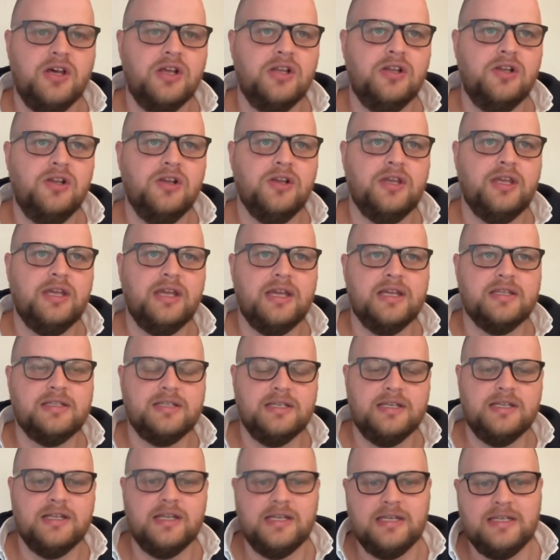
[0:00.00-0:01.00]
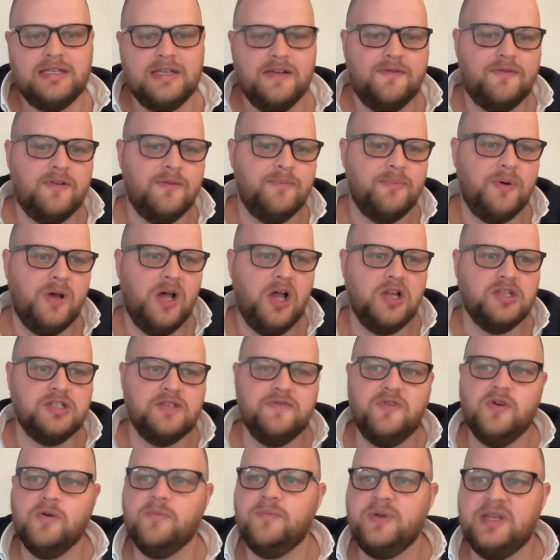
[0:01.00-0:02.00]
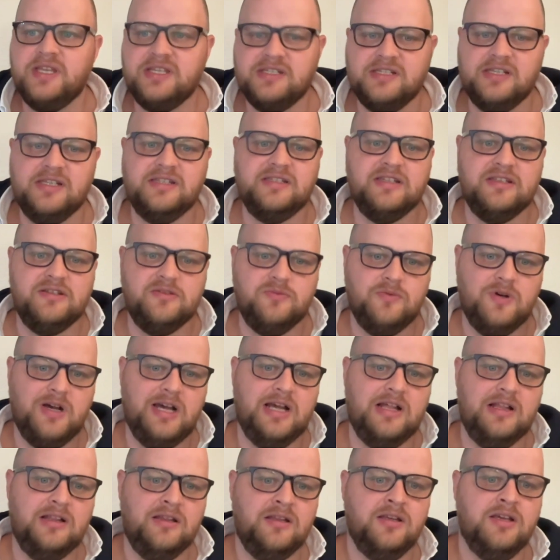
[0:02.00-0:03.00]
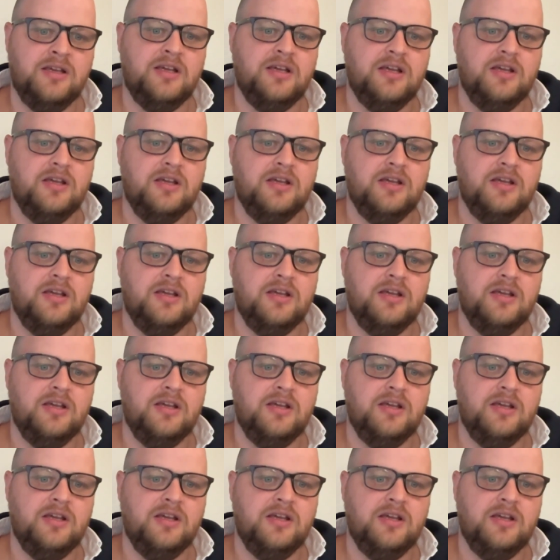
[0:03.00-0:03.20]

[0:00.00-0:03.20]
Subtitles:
looking at it in different parts of your business as well.